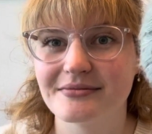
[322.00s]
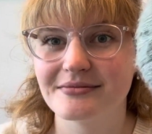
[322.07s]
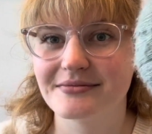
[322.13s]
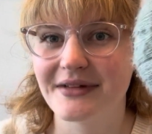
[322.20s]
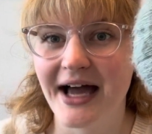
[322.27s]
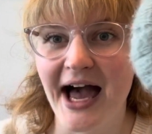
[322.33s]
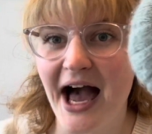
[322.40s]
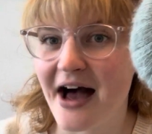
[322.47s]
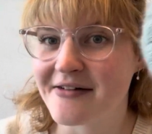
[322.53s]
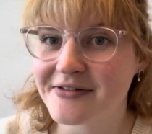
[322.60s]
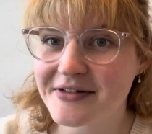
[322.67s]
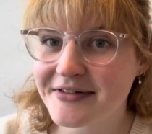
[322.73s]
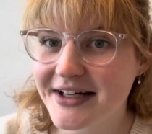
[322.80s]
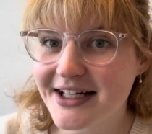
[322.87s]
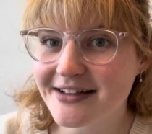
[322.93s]
half
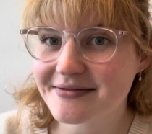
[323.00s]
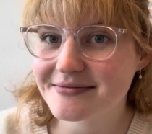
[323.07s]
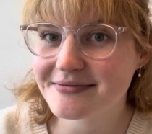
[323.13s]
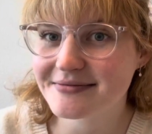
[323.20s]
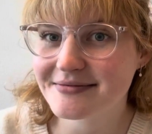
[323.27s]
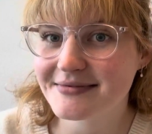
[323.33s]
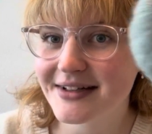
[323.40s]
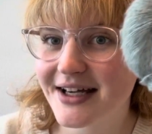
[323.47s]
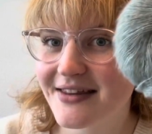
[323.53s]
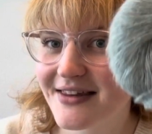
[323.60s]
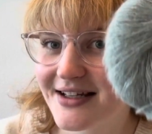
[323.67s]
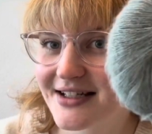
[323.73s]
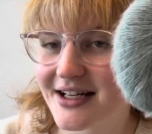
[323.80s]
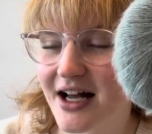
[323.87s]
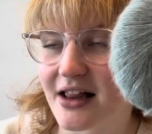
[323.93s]
of it in
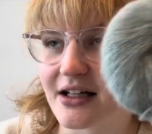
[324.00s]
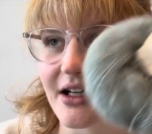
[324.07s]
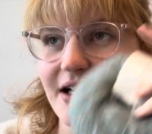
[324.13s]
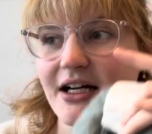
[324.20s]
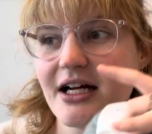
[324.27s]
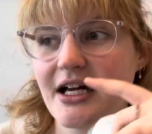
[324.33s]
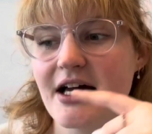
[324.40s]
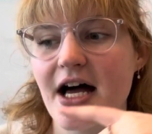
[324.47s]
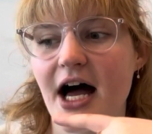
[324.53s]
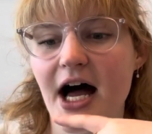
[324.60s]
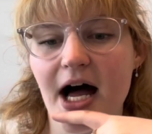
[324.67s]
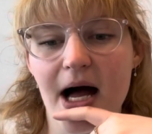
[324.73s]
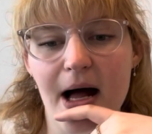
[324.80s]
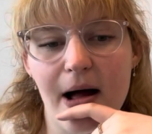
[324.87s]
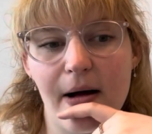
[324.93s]
this color.
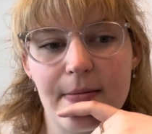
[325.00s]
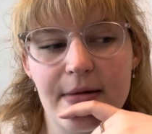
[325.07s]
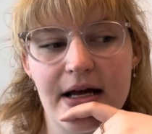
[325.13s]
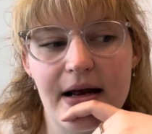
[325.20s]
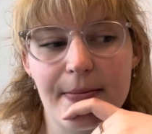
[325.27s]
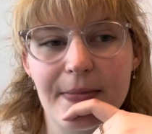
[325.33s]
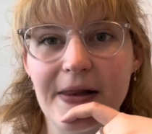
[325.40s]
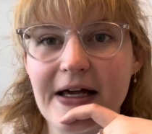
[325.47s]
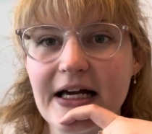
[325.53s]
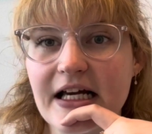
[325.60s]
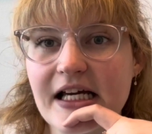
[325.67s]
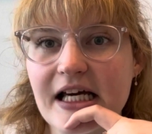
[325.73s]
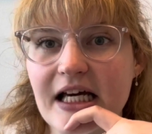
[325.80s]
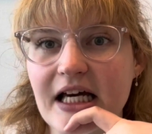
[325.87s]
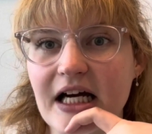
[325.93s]
And I'm
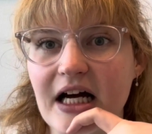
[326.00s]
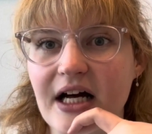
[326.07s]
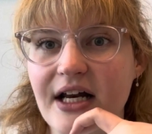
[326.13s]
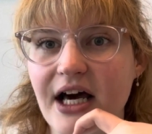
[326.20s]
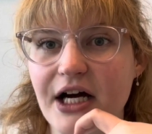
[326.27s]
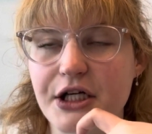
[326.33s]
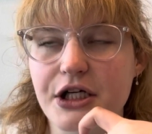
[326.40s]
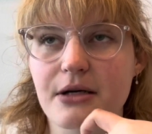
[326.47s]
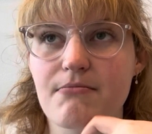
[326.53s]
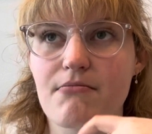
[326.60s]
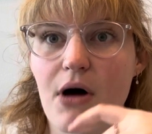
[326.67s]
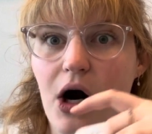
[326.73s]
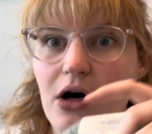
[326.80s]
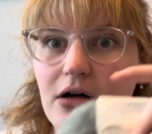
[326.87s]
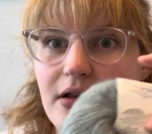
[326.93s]
planning on actually
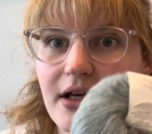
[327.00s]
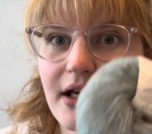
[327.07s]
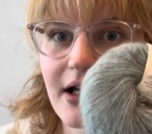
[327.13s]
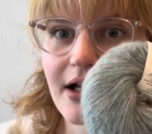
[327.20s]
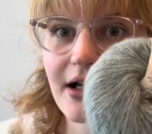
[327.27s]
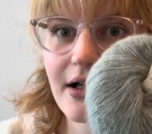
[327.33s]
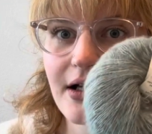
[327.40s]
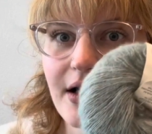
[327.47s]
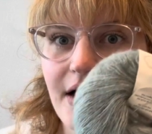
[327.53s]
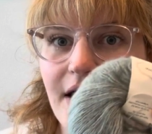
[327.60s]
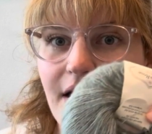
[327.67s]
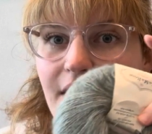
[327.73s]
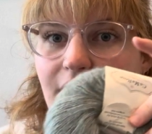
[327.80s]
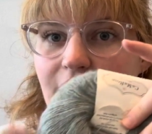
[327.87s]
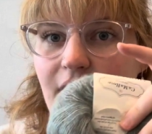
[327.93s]
marling
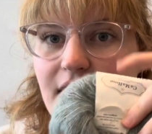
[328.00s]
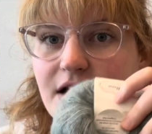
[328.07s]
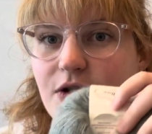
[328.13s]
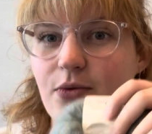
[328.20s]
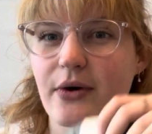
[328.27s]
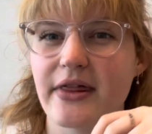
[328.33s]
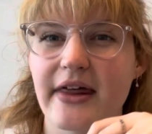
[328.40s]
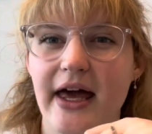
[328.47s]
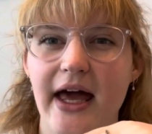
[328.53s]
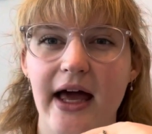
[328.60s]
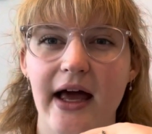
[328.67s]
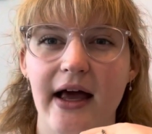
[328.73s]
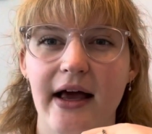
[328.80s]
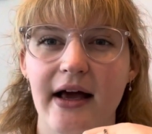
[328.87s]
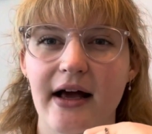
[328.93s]
this with
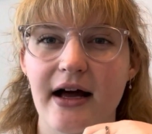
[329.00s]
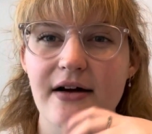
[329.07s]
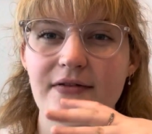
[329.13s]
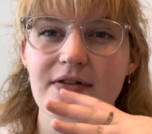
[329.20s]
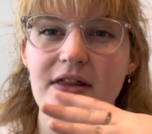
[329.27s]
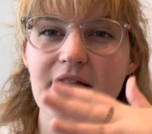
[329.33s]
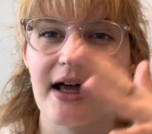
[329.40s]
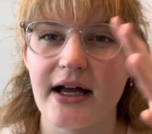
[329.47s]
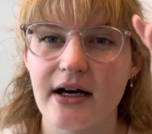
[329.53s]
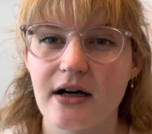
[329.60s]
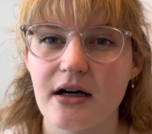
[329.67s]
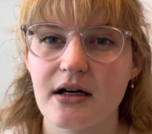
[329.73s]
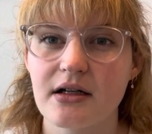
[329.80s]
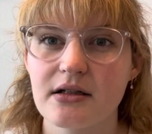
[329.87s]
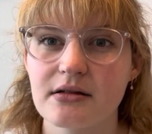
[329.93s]
a kind of
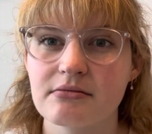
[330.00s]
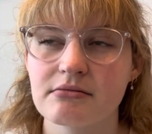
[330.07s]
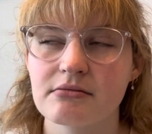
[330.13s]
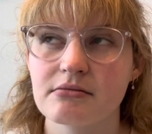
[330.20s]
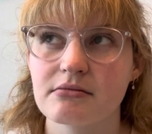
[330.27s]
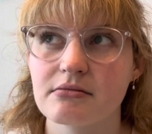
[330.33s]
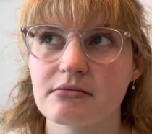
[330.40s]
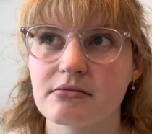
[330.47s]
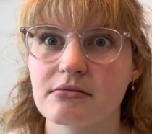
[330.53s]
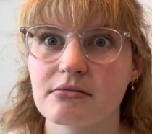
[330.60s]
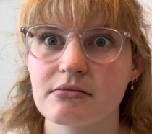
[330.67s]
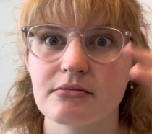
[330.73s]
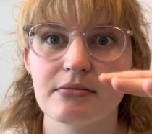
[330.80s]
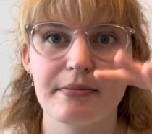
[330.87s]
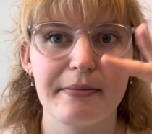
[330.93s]
lighter,
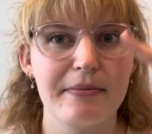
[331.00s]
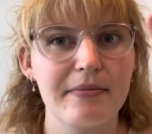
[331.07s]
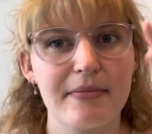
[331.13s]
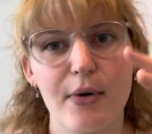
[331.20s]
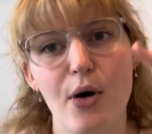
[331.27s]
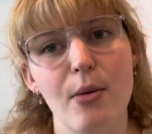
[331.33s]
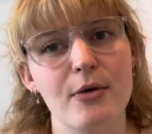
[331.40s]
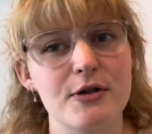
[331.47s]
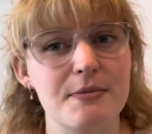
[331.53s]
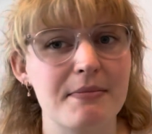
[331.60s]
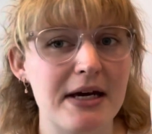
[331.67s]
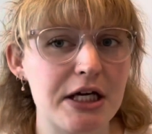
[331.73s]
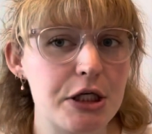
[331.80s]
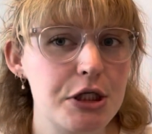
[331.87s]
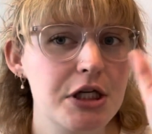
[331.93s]
almost
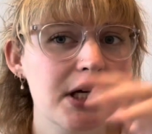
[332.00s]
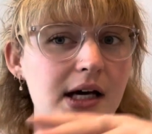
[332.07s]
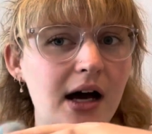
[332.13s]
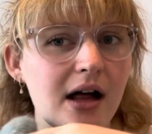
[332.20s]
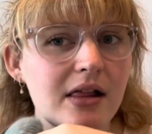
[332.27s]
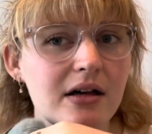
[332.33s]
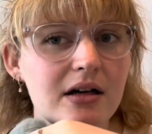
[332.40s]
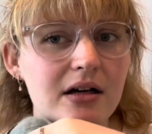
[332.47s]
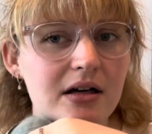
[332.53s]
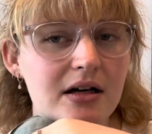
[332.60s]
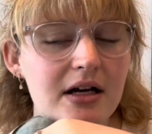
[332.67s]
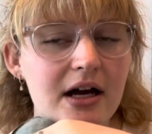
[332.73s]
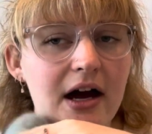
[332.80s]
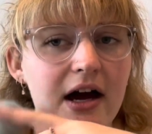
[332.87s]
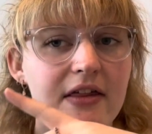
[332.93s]
beigey color.
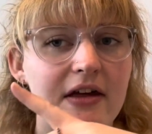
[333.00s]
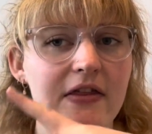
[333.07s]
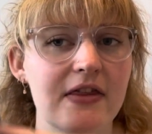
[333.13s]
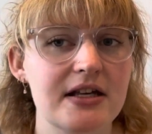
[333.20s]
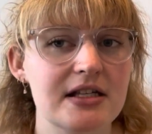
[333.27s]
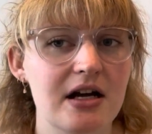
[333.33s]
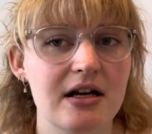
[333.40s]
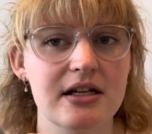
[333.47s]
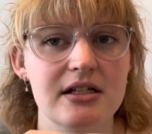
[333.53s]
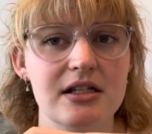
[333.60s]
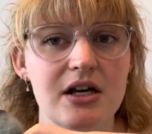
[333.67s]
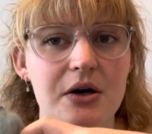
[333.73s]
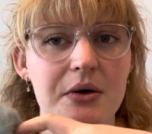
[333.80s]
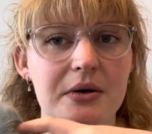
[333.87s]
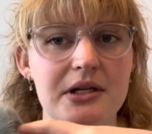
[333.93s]
I think this on its
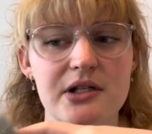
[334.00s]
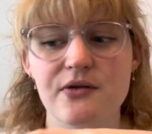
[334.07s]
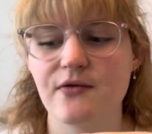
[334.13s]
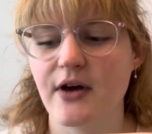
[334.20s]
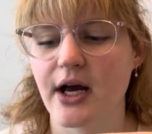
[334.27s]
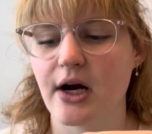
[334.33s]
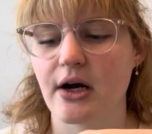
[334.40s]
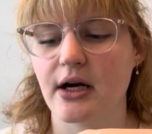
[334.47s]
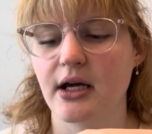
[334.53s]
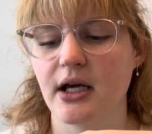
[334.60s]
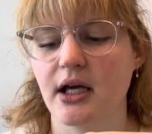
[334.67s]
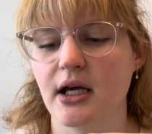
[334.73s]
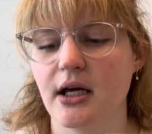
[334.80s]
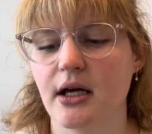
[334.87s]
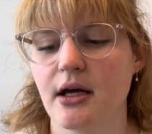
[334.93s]
own is
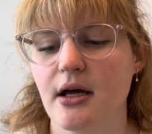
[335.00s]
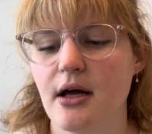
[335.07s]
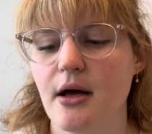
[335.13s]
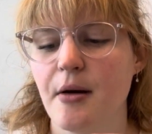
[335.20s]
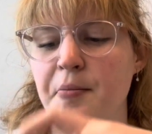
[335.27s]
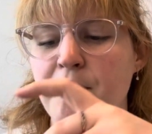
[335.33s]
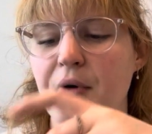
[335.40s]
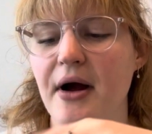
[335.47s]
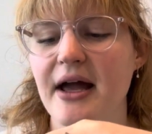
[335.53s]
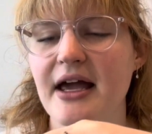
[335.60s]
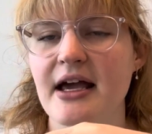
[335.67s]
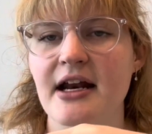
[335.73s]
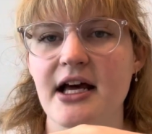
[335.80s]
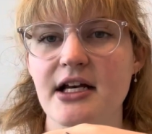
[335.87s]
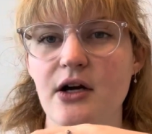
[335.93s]
very bright,
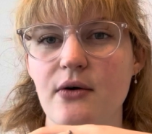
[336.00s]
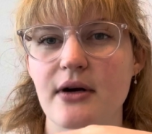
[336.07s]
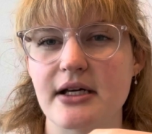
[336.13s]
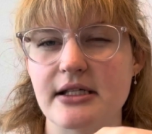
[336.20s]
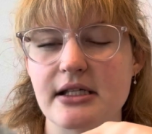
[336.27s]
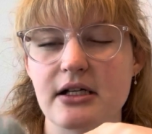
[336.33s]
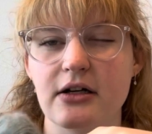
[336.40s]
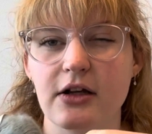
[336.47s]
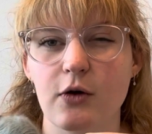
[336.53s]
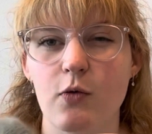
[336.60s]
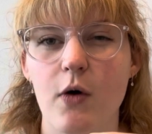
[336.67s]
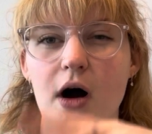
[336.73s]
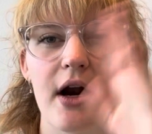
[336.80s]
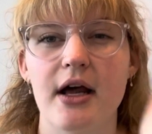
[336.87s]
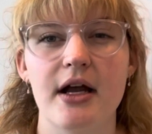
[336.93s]
and I don't necessarily
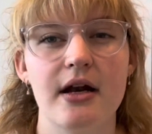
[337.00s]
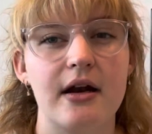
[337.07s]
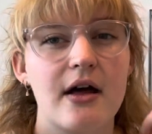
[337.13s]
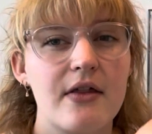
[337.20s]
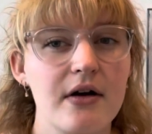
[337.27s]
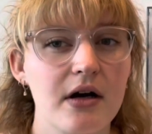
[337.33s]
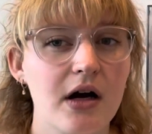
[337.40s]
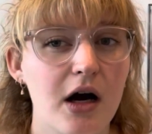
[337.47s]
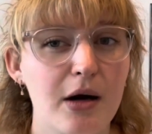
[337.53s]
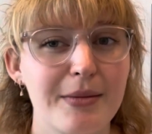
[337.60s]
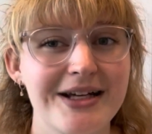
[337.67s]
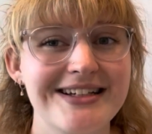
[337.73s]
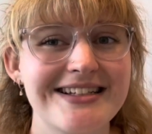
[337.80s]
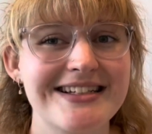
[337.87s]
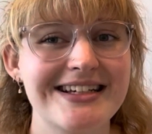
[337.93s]
want another
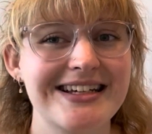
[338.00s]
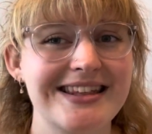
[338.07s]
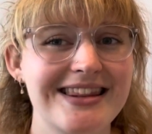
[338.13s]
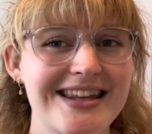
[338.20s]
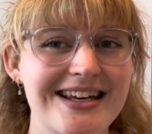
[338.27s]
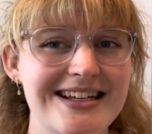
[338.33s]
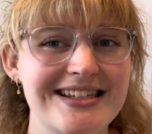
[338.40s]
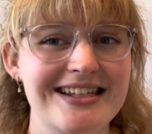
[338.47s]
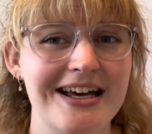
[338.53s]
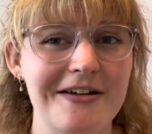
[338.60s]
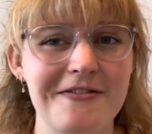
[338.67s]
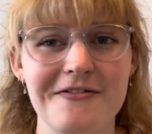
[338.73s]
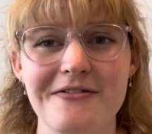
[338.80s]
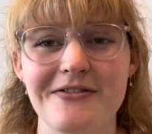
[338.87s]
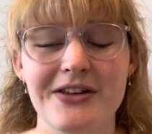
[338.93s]
garment in this. I've
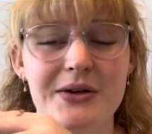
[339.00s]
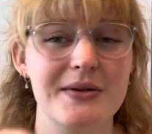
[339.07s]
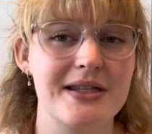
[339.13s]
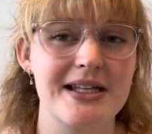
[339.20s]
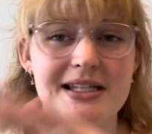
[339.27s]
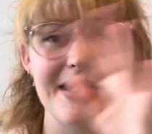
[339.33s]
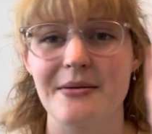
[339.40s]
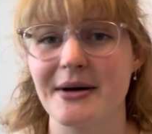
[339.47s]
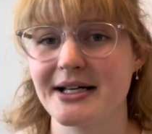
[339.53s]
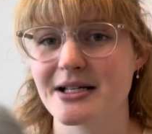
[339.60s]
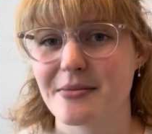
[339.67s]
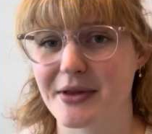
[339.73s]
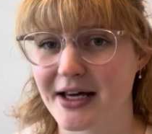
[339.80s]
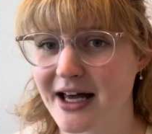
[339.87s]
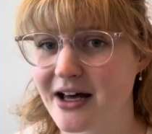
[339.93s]
used this to make
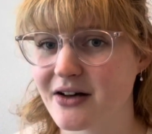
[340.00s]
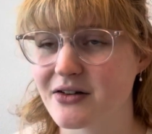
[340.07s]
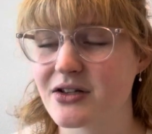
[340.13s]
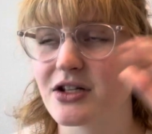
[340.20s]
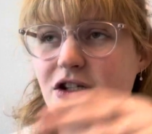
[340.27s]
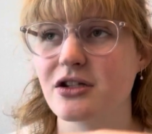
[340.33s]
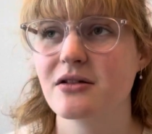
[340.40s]
something else.